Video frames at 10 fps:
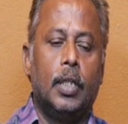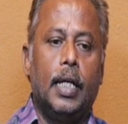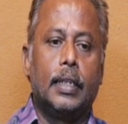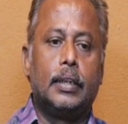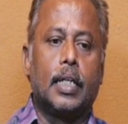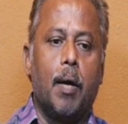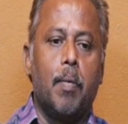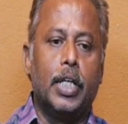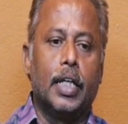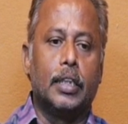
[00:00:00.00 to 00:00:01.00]
Next,
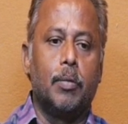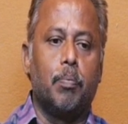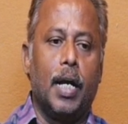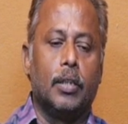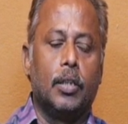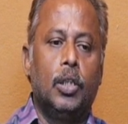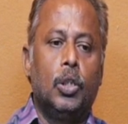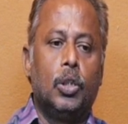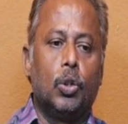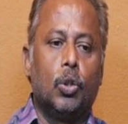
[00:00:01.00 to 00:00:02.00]
communication plan.
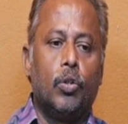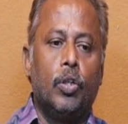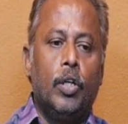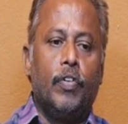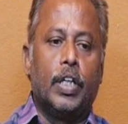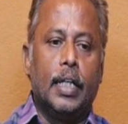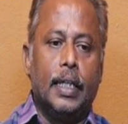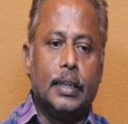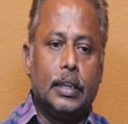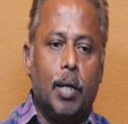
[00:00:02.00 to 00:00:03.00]
So we can
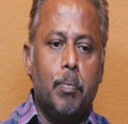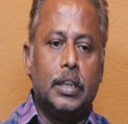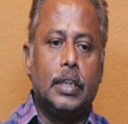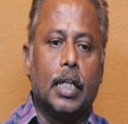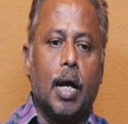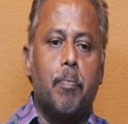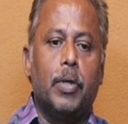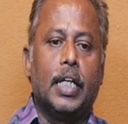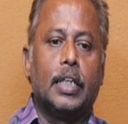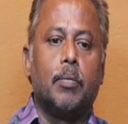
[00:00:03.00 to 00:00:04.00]
establish the
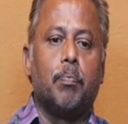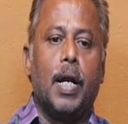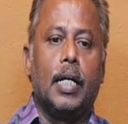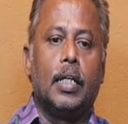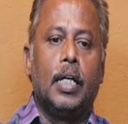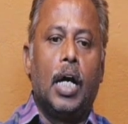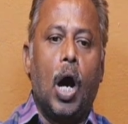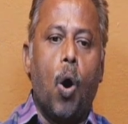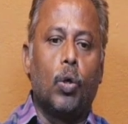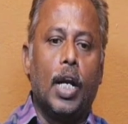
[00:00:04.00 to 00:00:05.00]
communication plan,
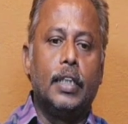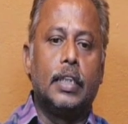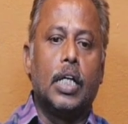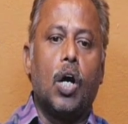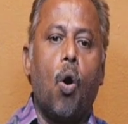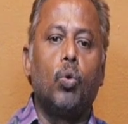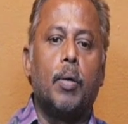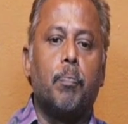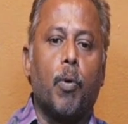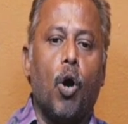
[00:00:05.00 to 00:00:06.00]
outlines how
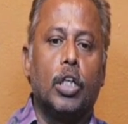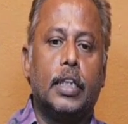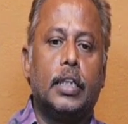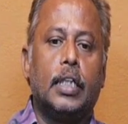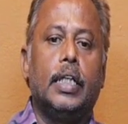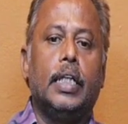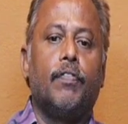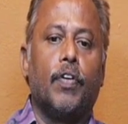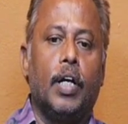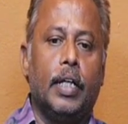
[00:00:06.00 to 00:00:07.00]
the project
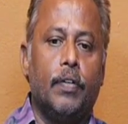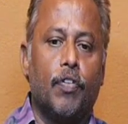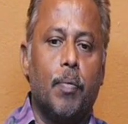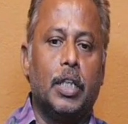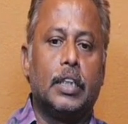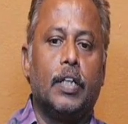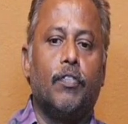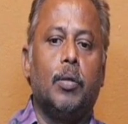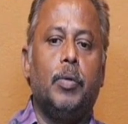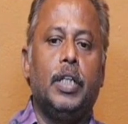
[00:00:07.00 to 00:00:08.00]
information
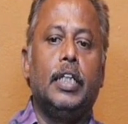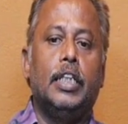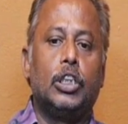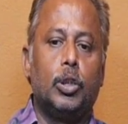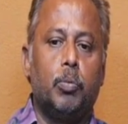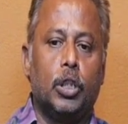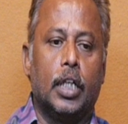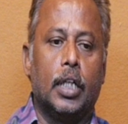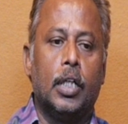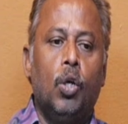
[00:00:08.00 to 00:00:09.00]
will be
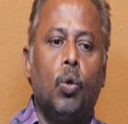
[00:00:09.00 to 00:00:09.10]
distributed,